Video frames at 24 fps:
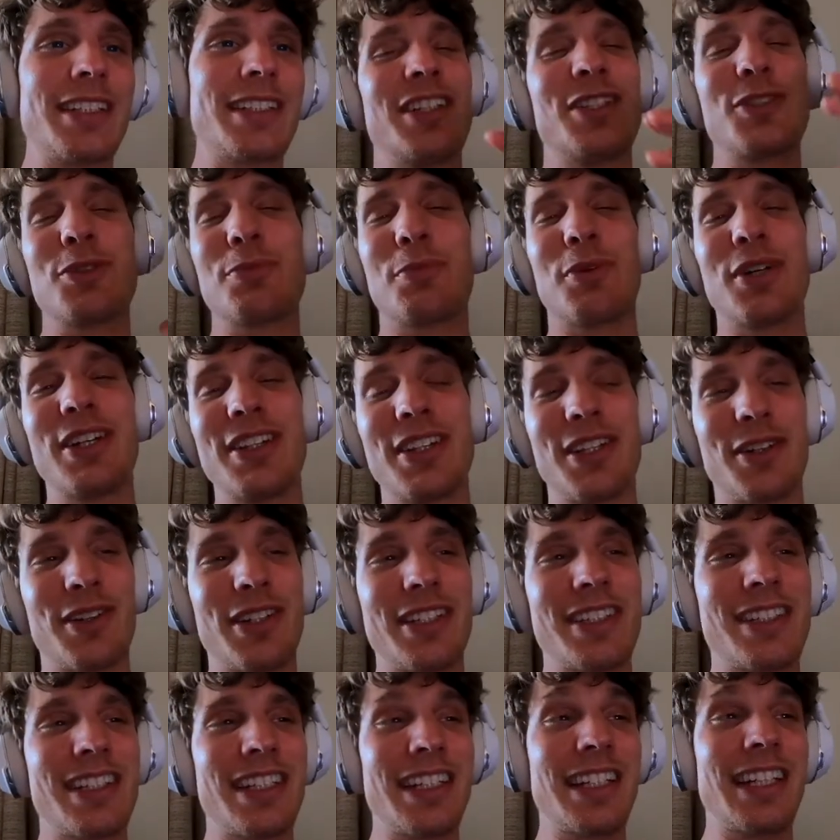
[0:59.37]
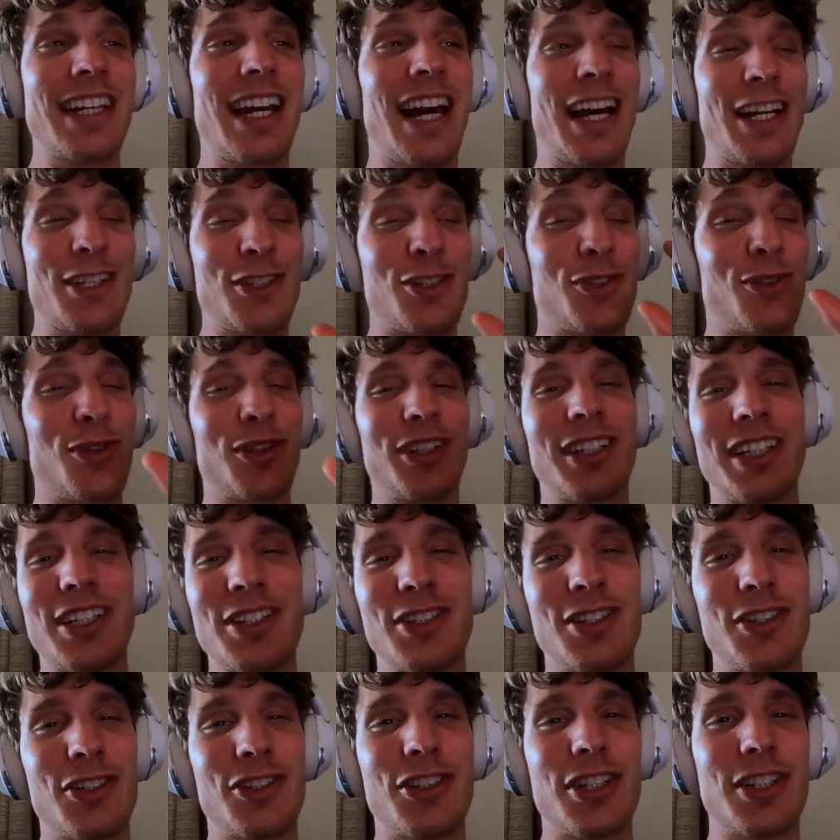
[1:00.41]
It's super interesting. I strongly
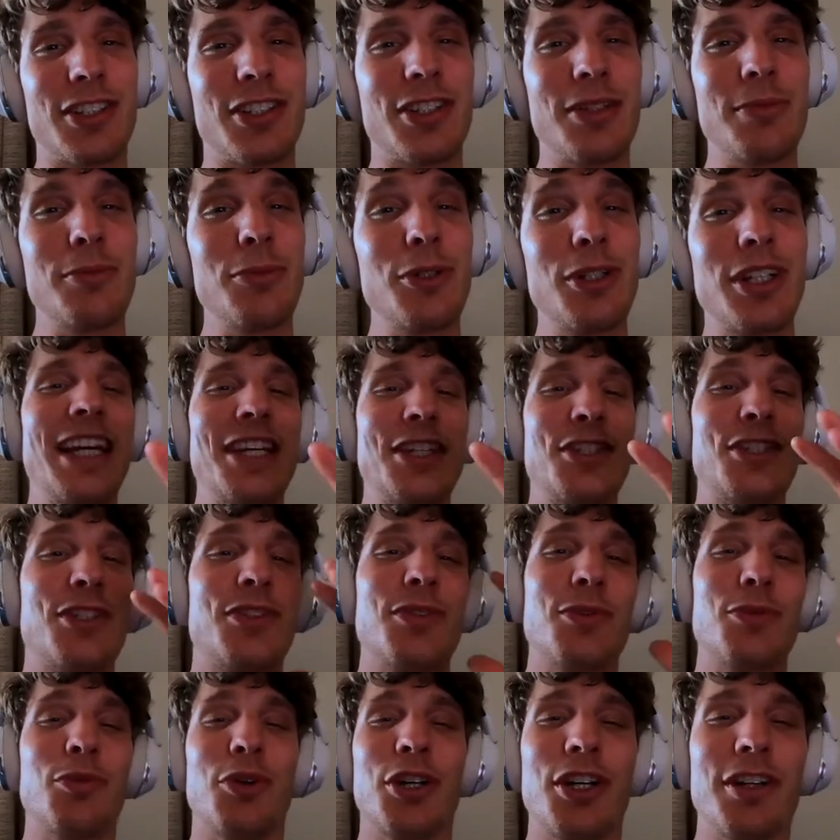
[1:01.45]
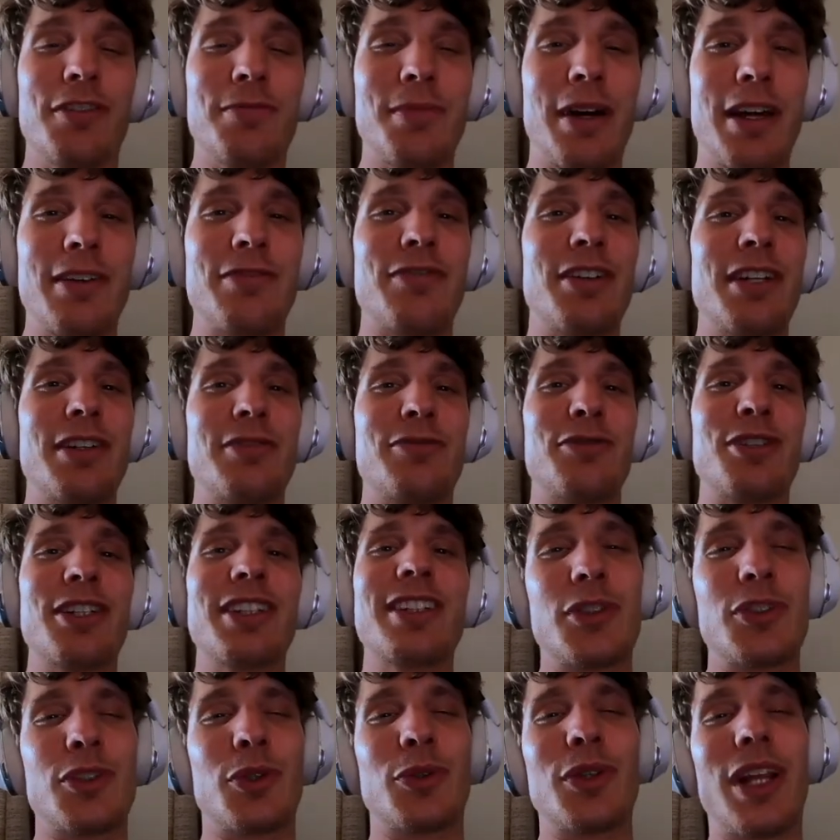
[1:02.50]
suggest the book, is one of my
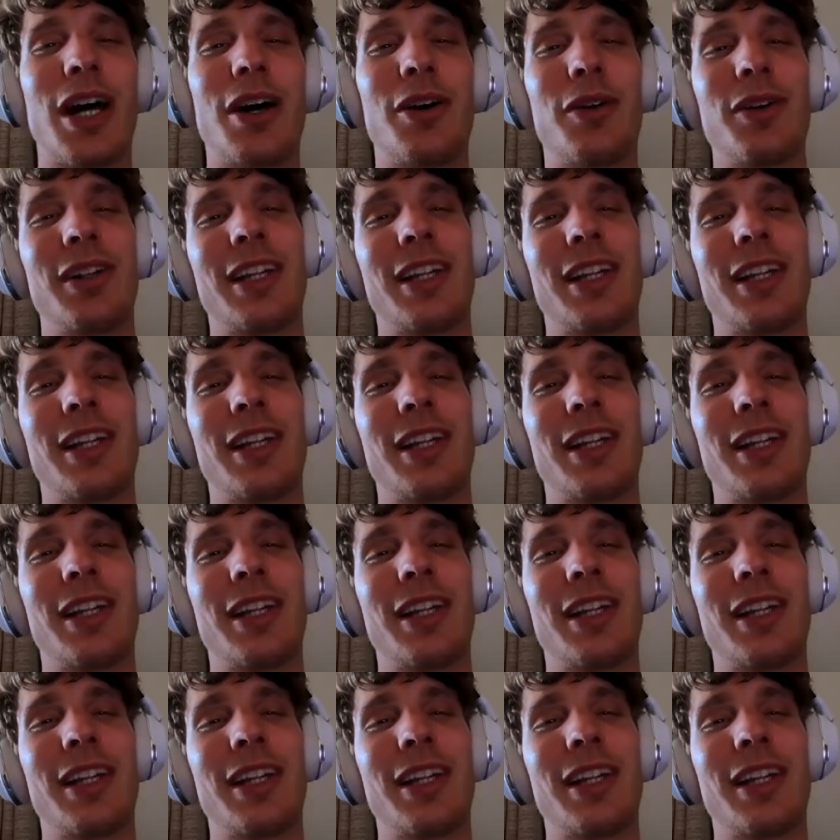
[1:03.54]
favorites. So now